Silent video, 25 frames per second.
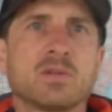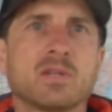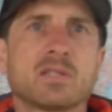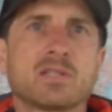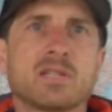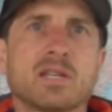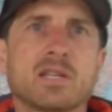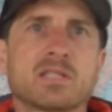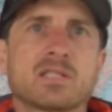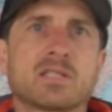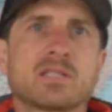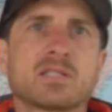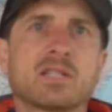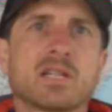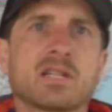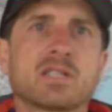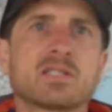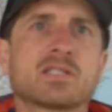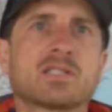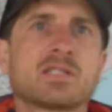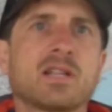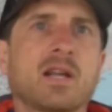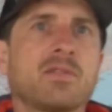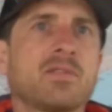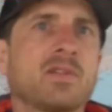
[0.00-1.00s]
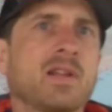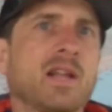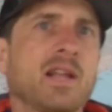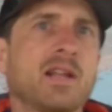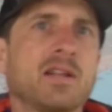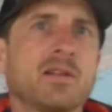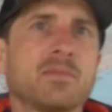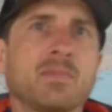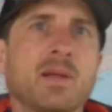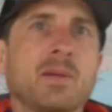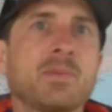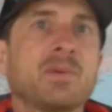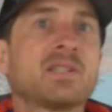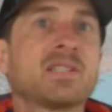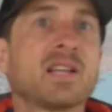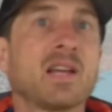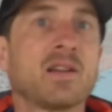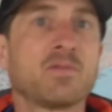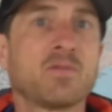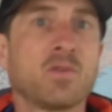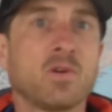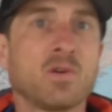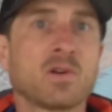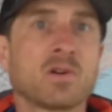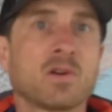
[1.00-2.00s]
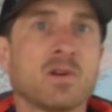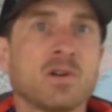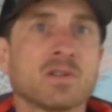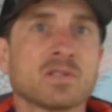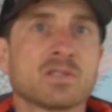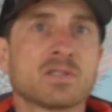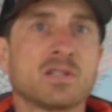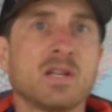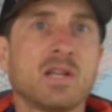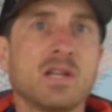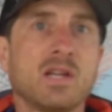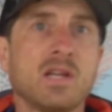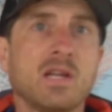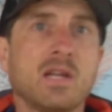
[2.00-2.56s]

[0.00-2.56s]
and it takes six, seven, eight, maybe 10 phone calls.